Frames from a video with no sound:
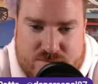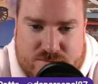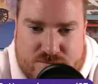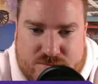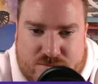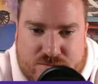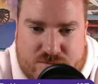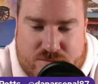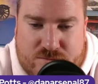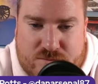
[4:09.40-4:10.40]

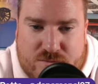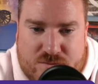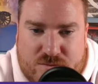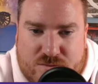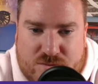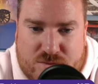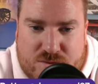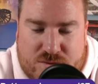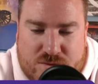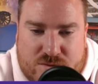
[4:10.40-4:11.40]

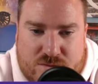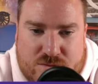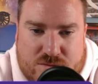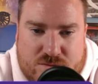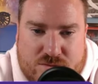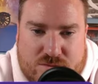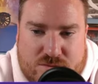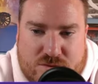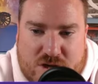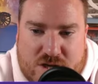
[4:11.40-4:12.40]

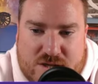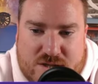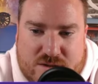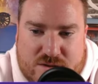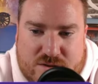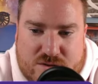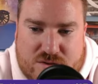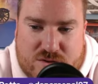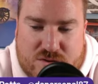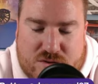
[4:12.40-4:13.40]

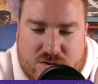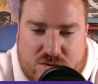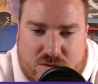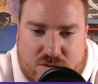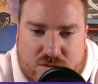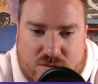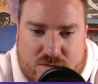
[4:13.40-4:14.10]
(silent)